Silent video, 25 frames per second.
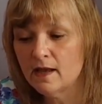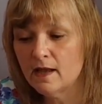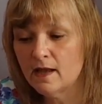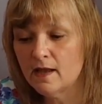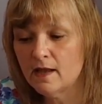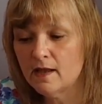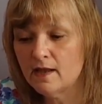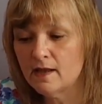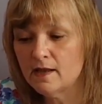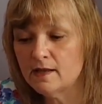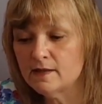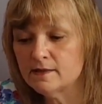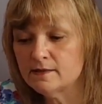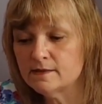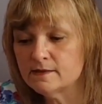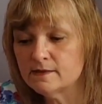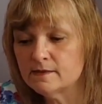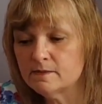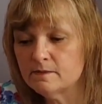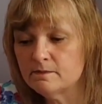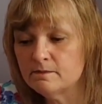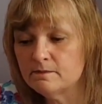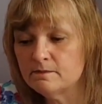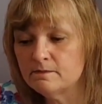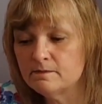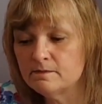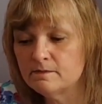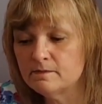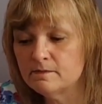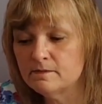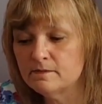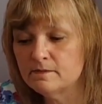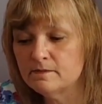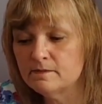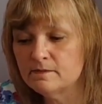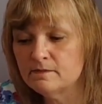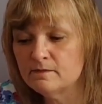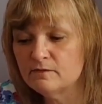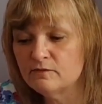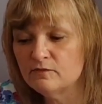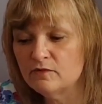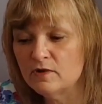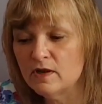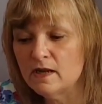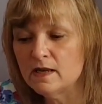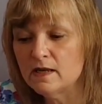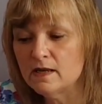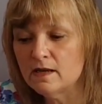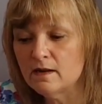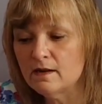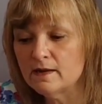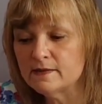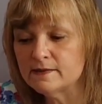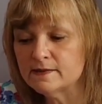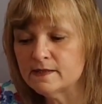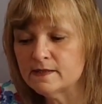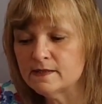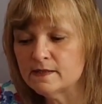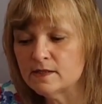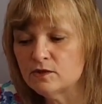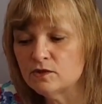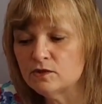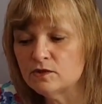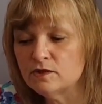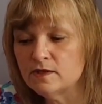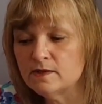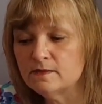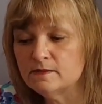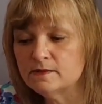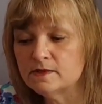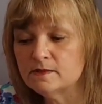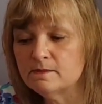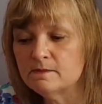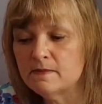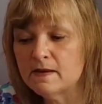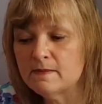and realizing that you need to